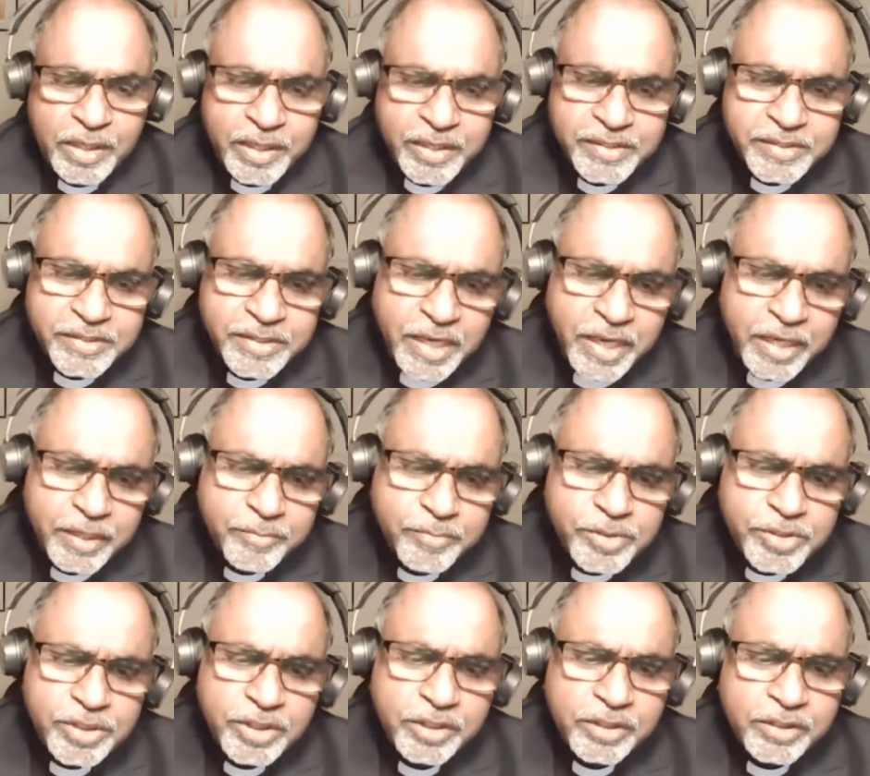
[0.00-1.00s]
Asylum
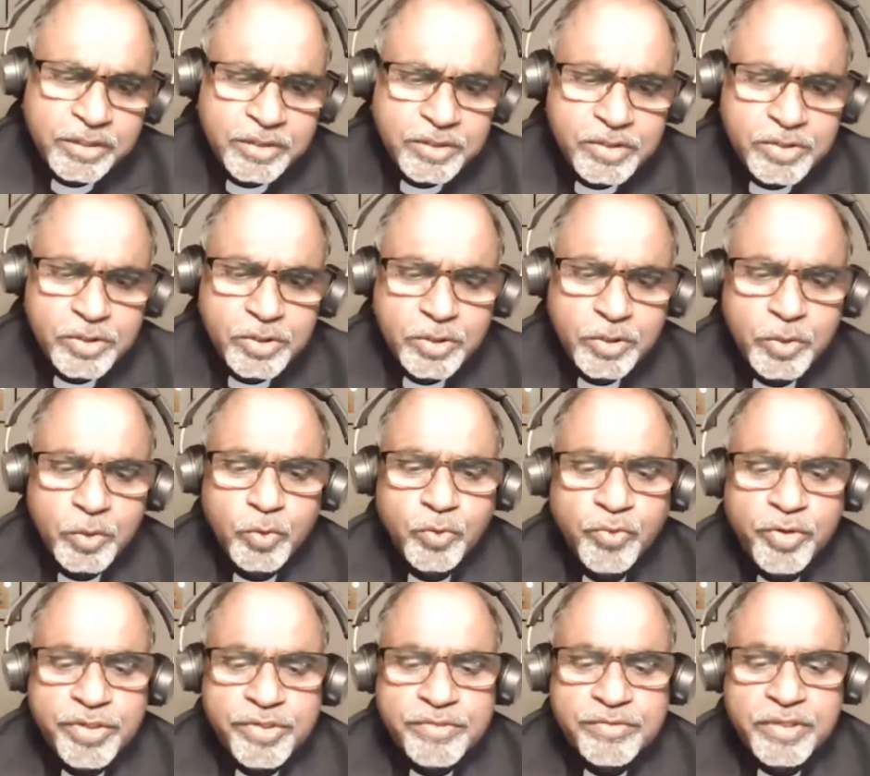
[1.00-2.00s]
seekers who
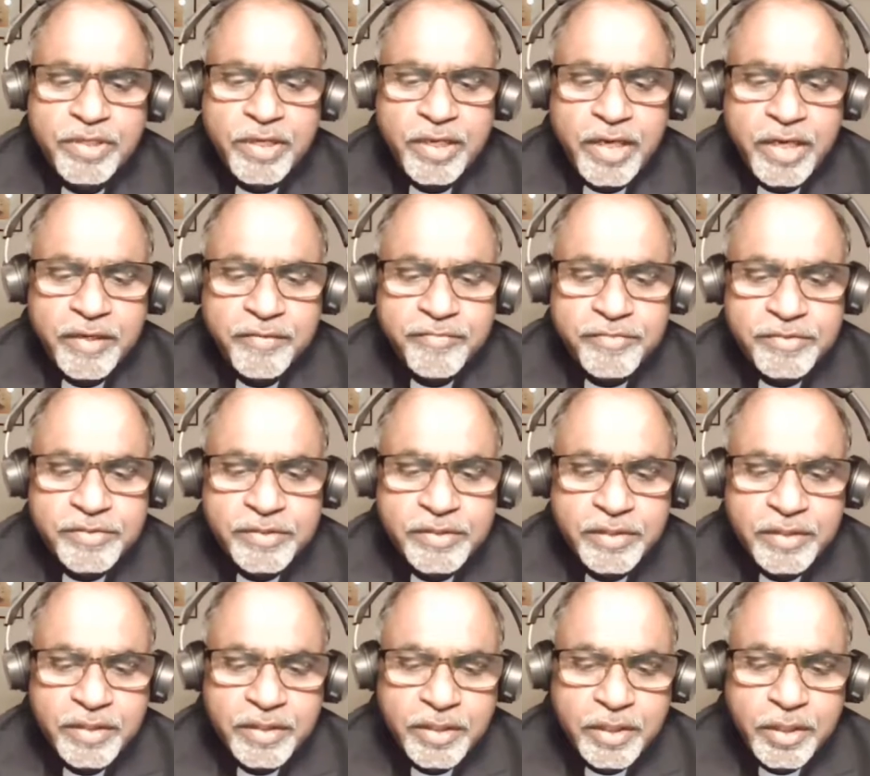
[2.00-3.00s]
risk their lives
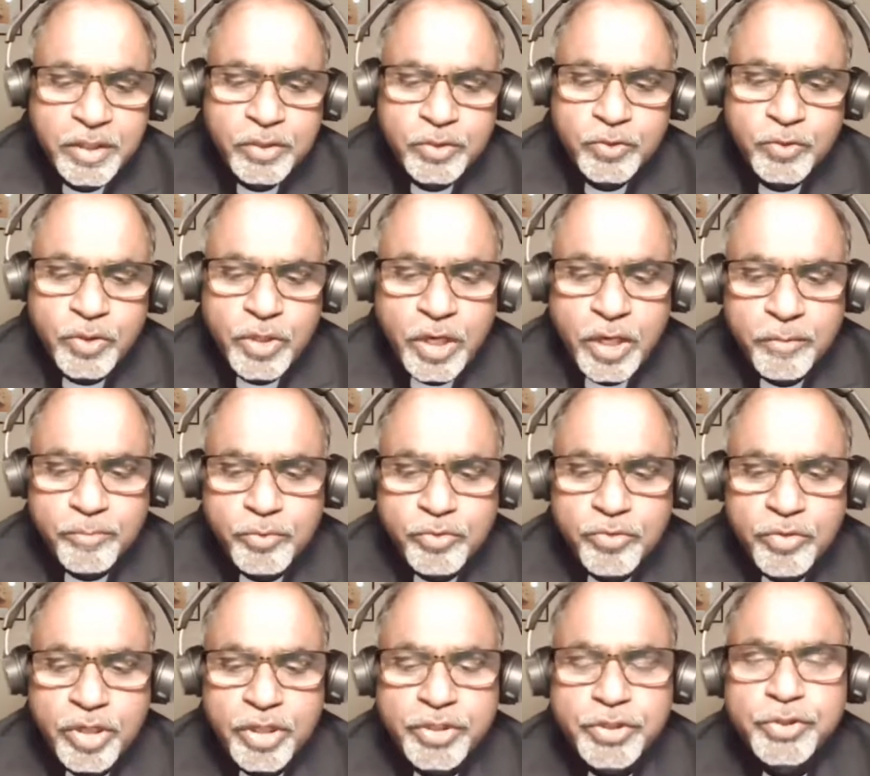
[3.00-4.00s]
to come
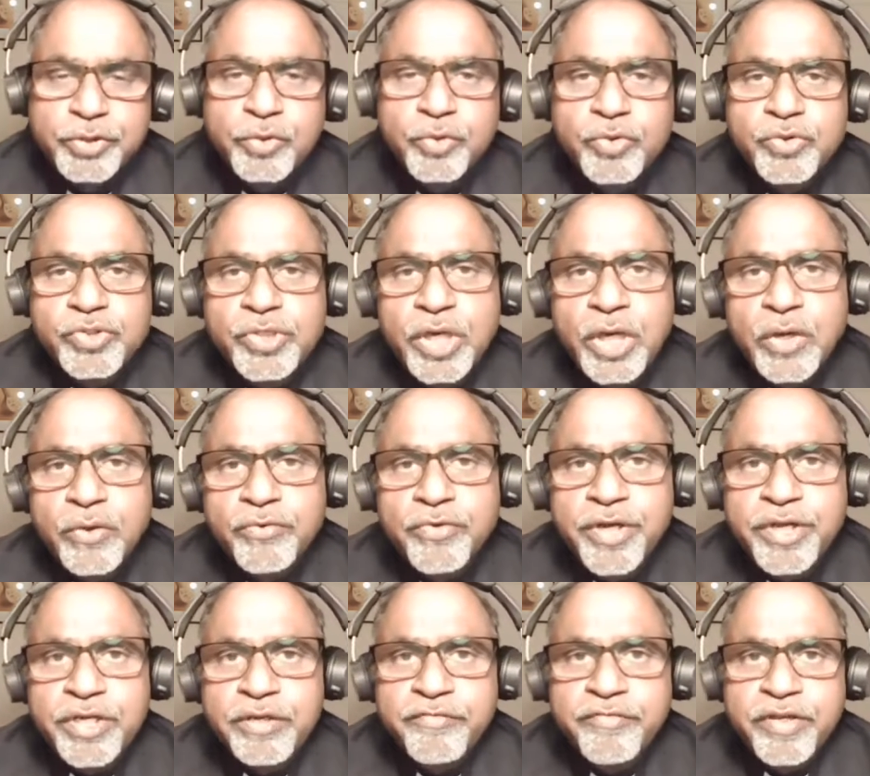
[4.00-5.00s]
to our shores are
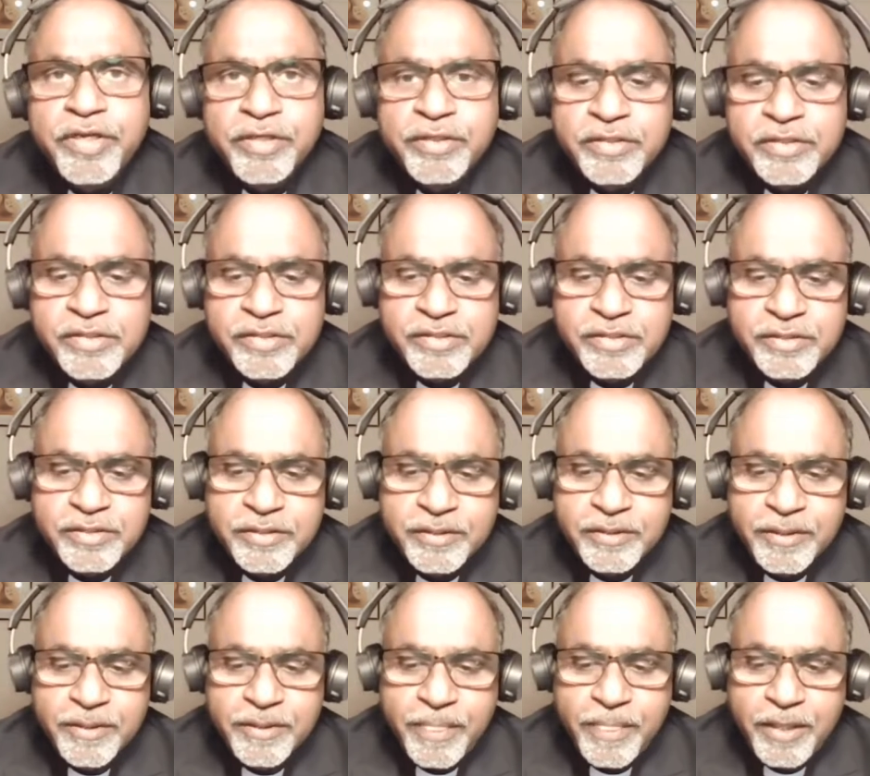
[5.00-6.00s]
already winners,
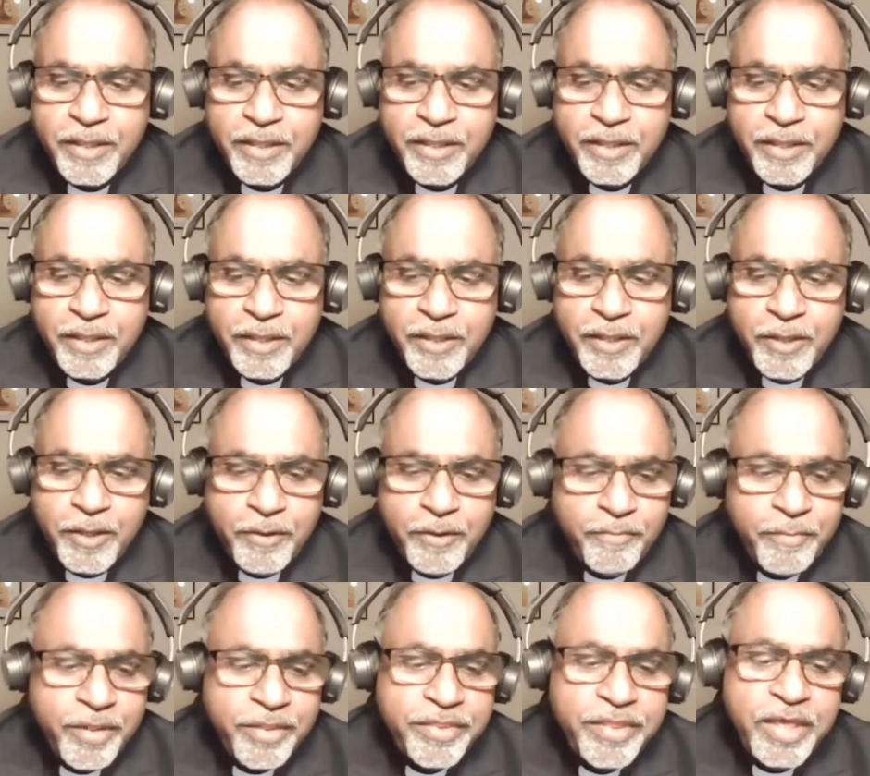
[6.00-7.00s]

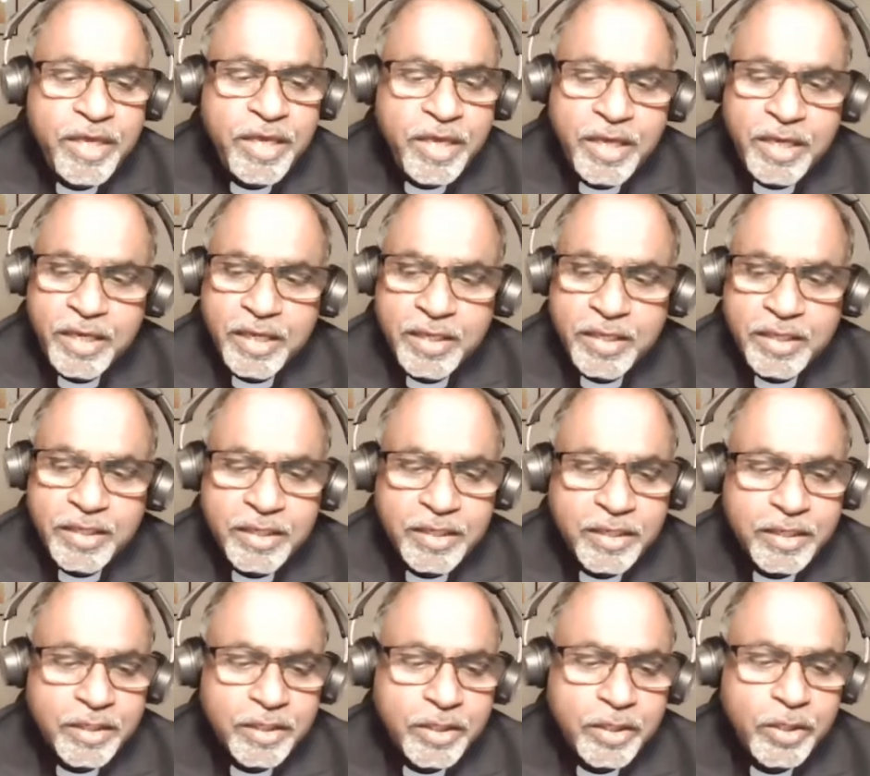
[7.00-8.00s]
but they
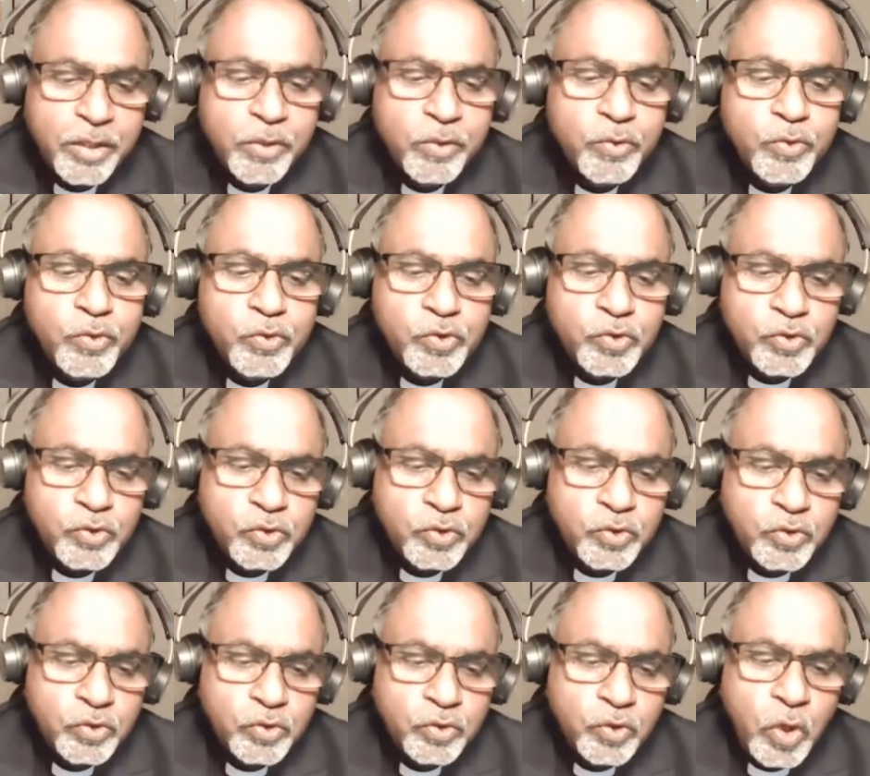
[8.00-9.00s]
lose
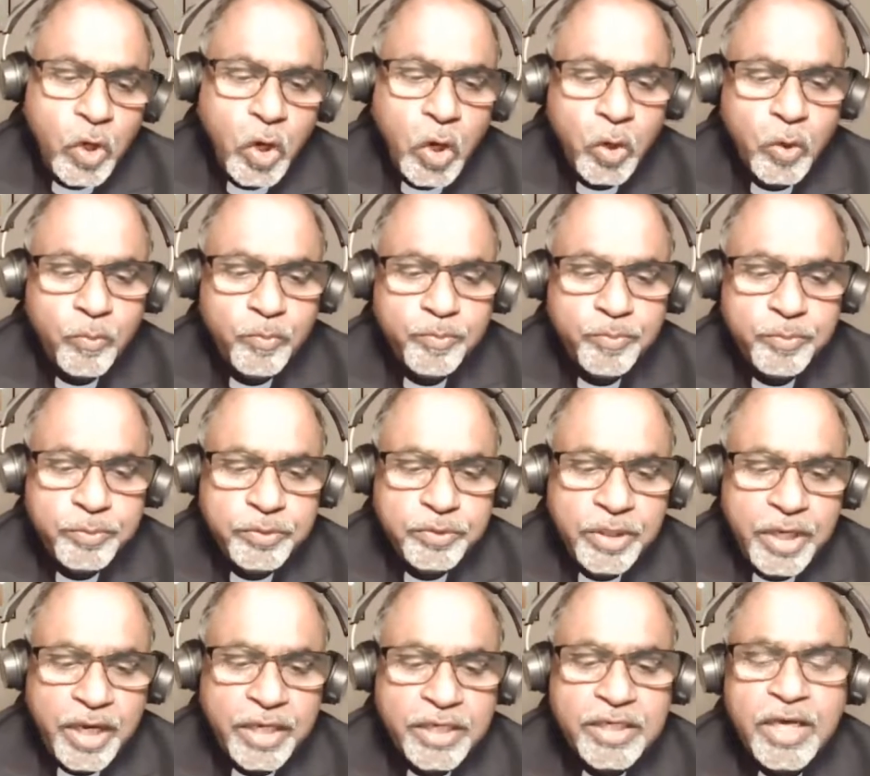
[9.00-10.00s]
hope
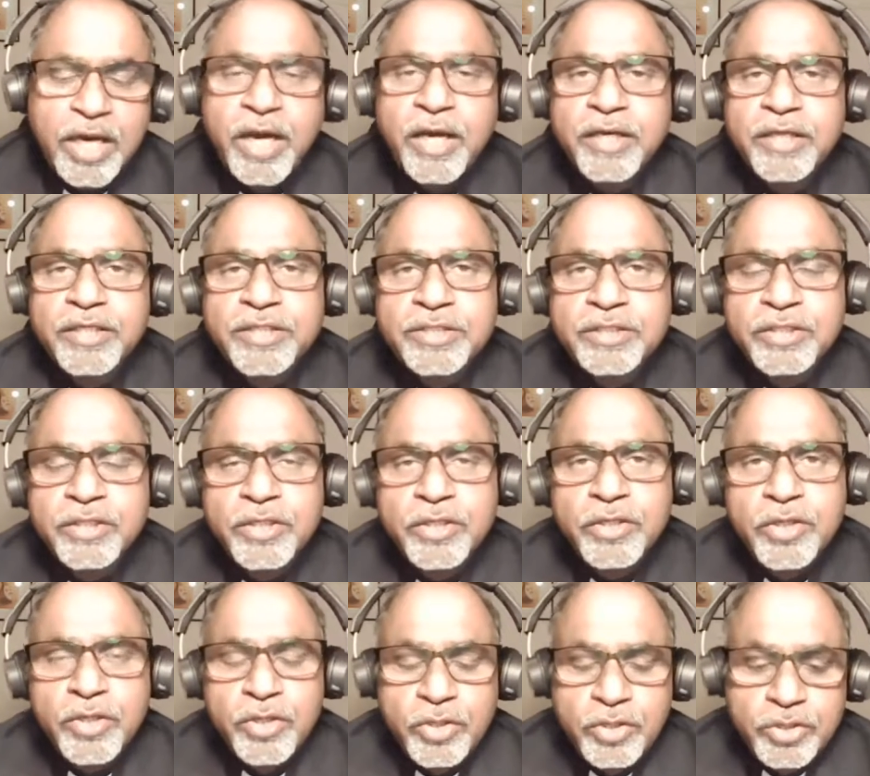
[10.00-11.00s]
and courage
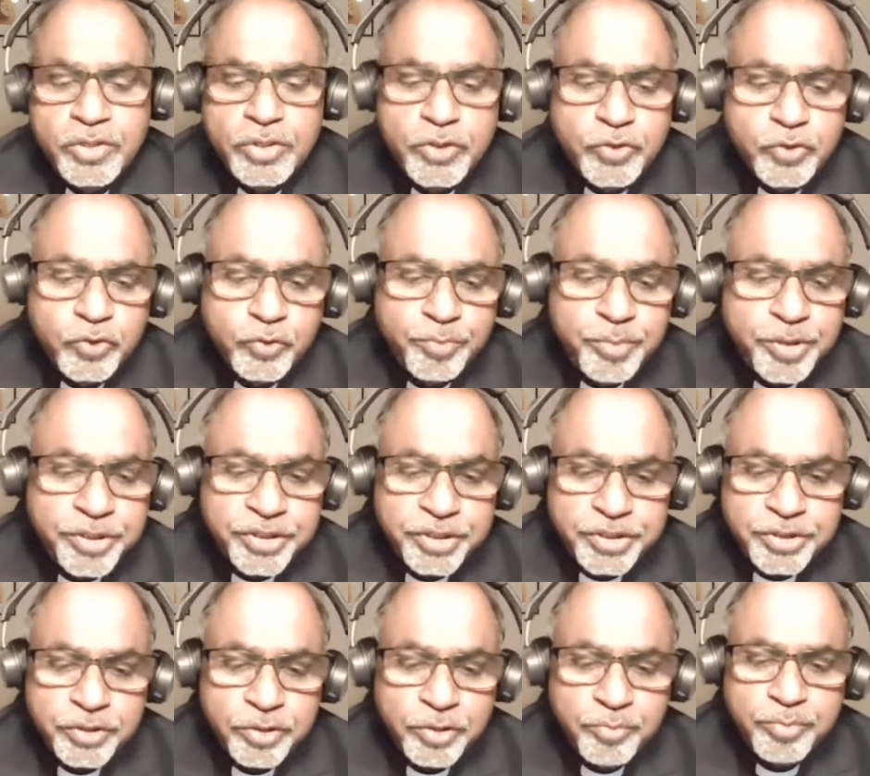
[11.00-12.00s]
due to British